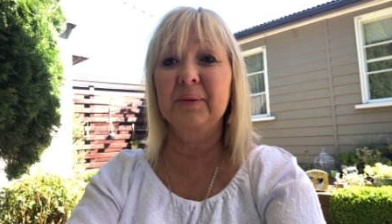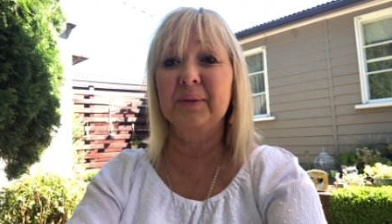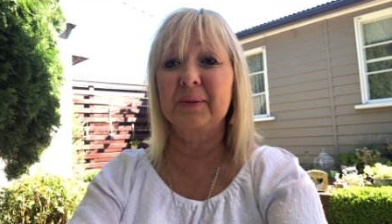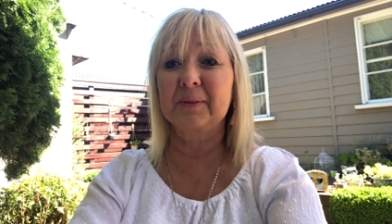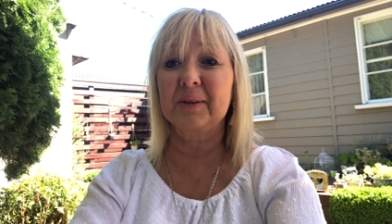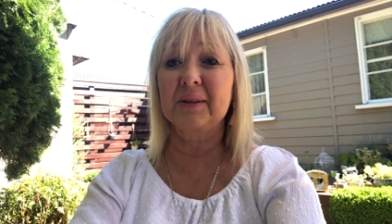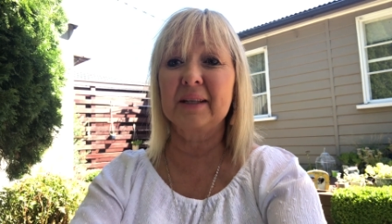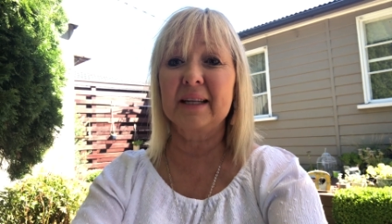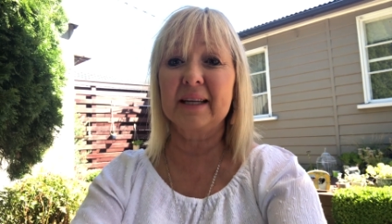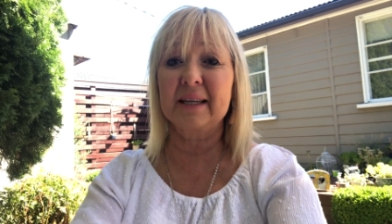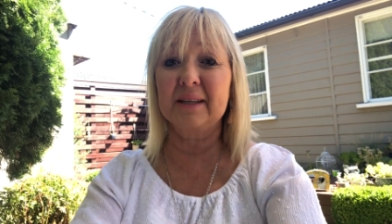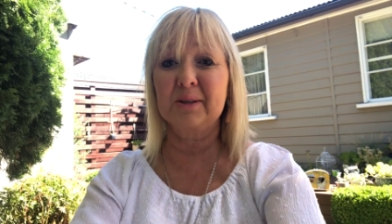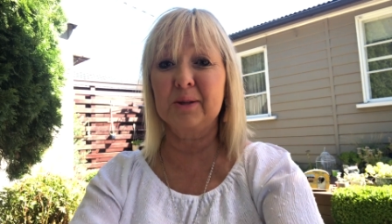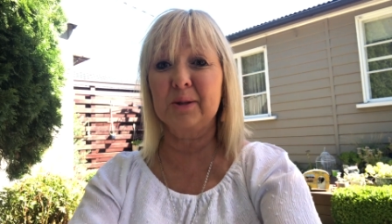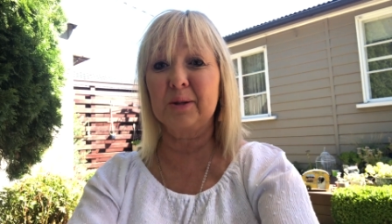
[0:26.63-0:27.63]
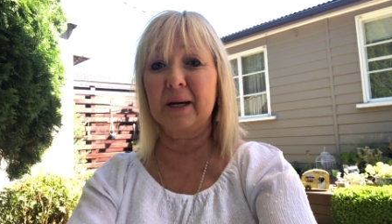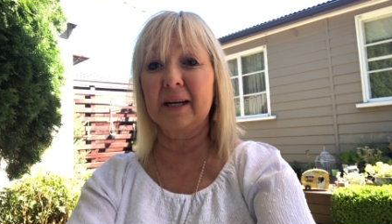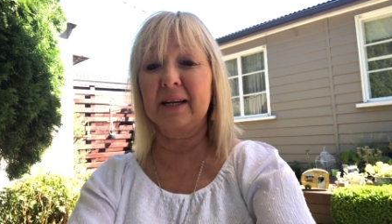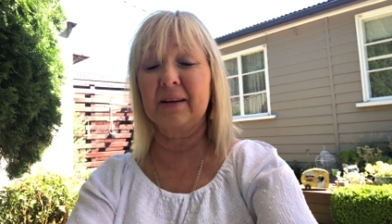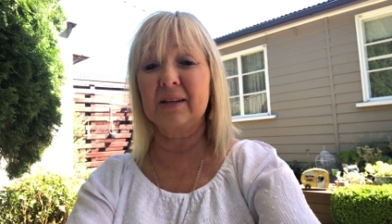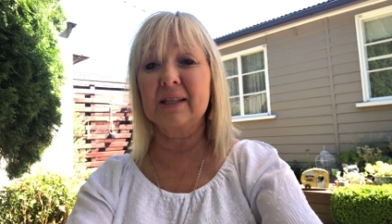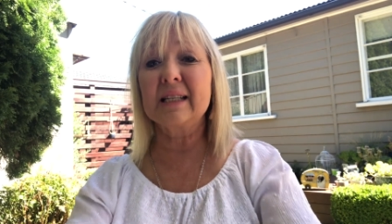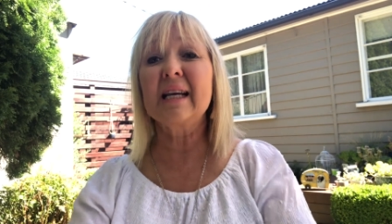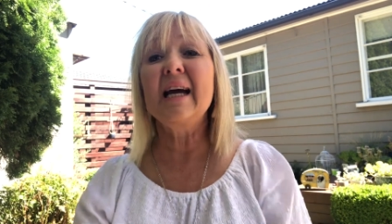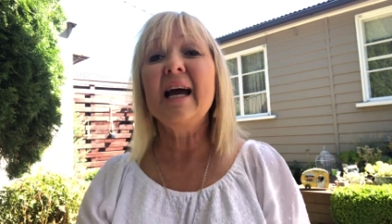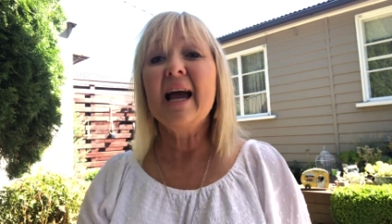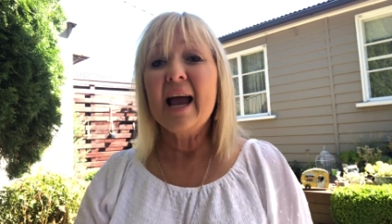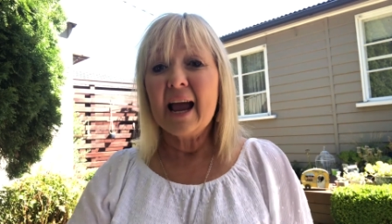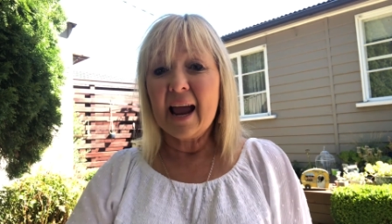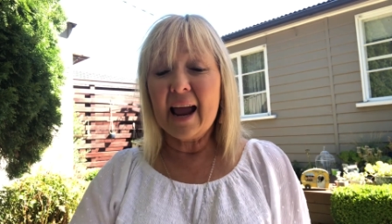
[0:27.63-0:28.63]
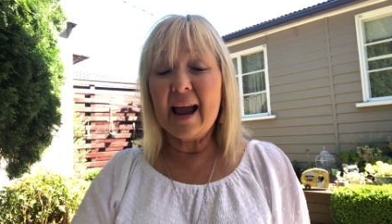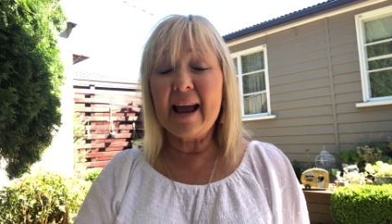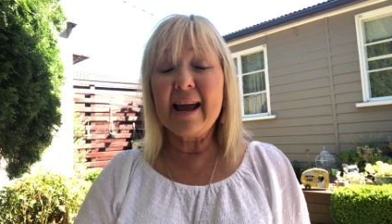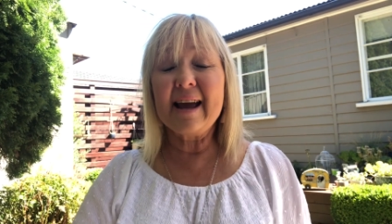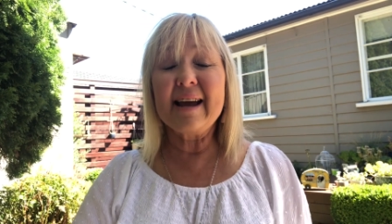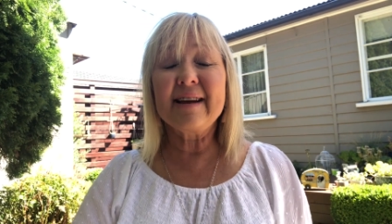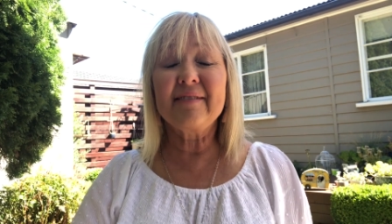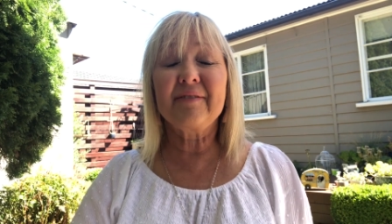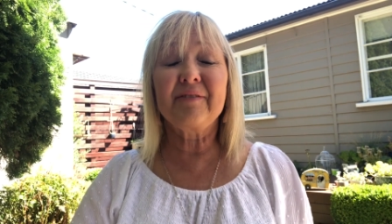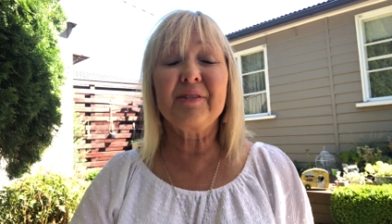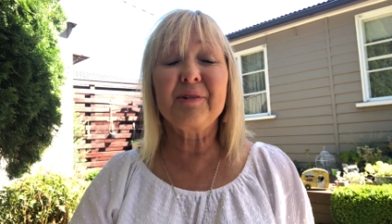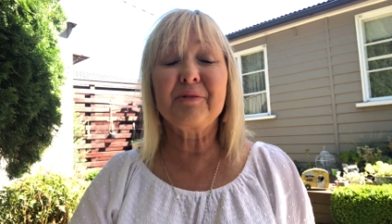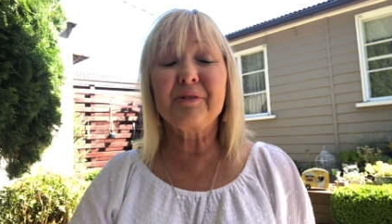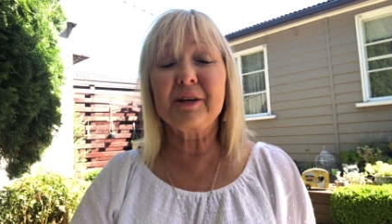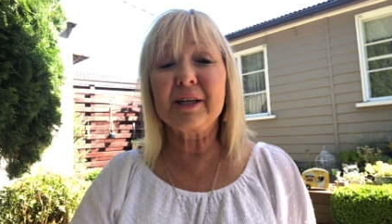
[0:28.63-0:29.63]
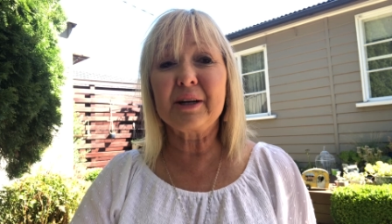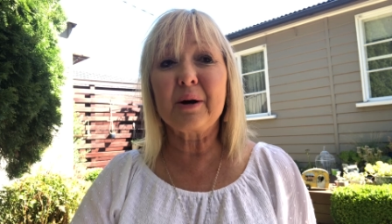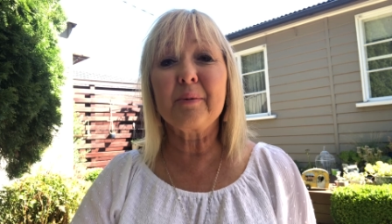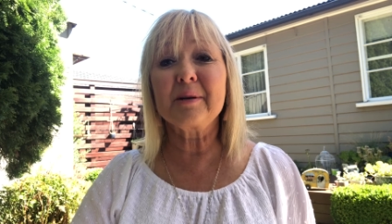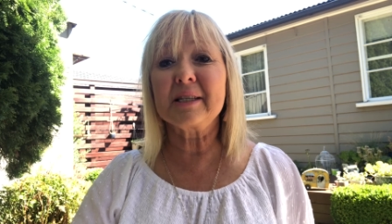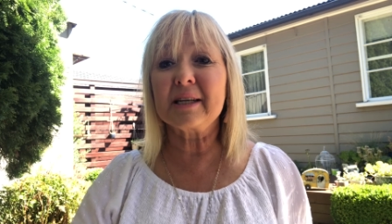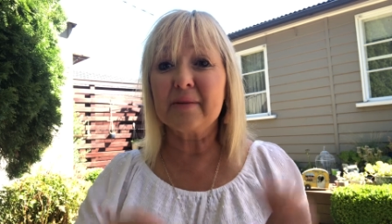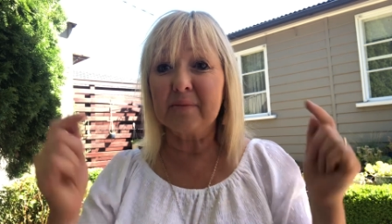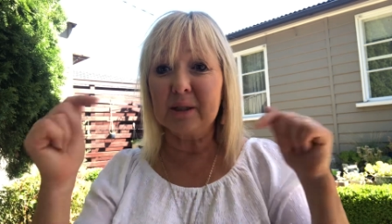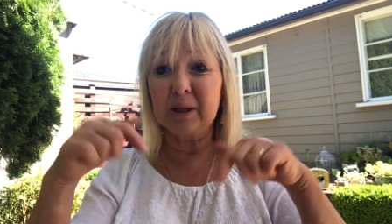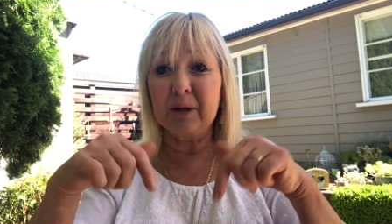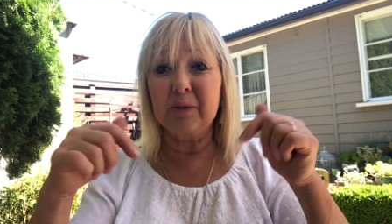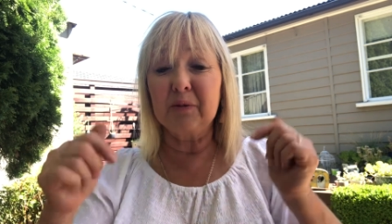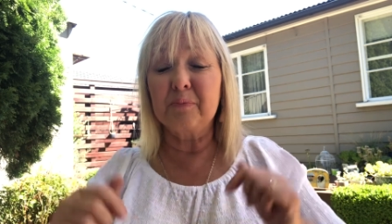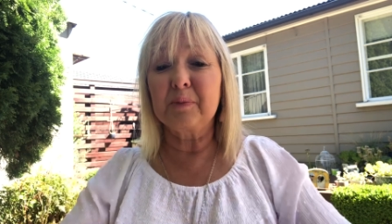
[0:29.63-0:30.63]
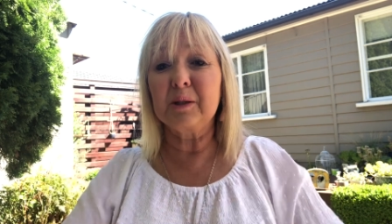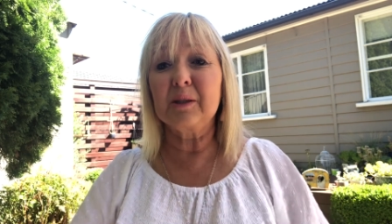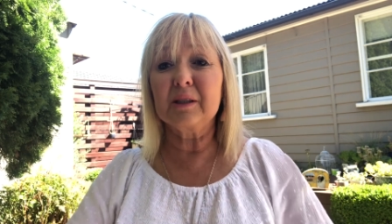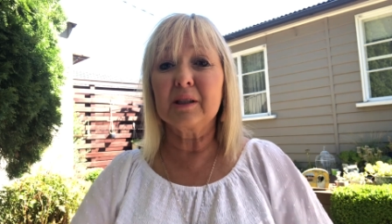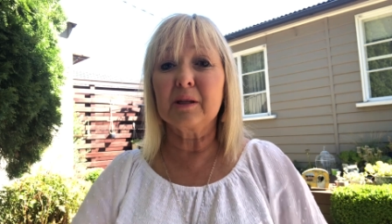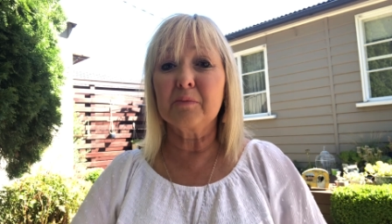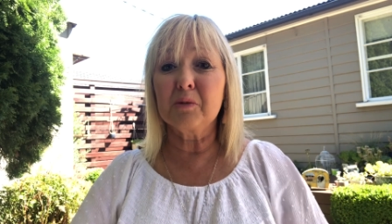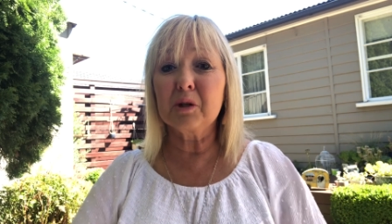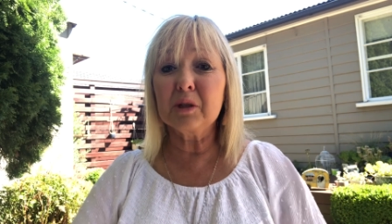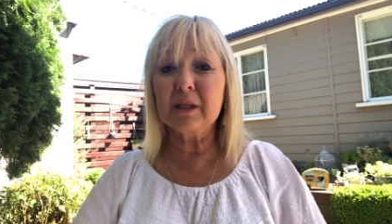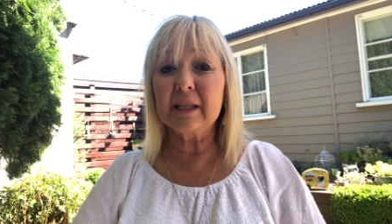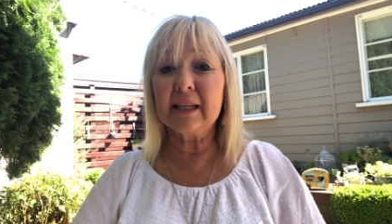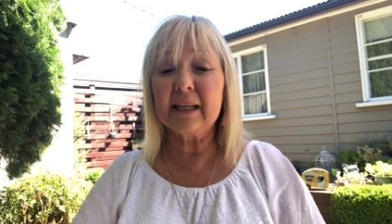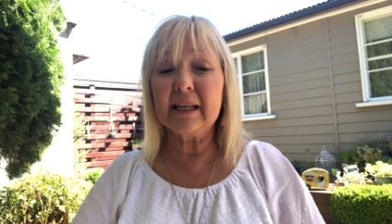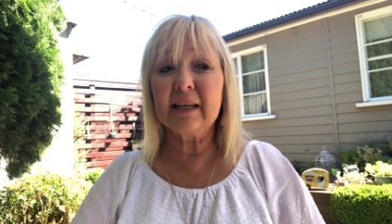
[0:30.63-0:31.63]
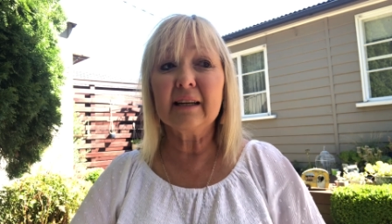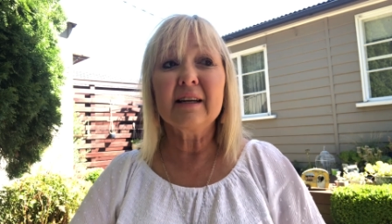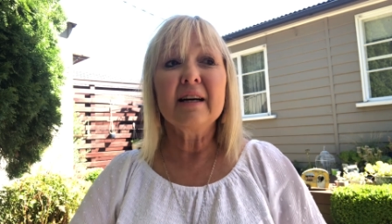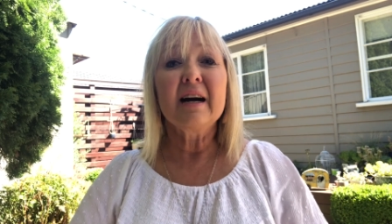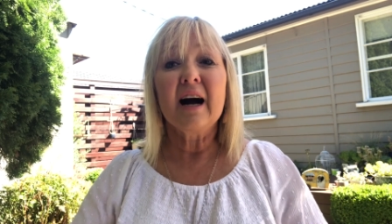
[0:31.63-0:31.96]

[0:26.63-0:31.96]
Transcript: oh, I'm trying to get you straight guys and feel free to comment down below we've got a little community here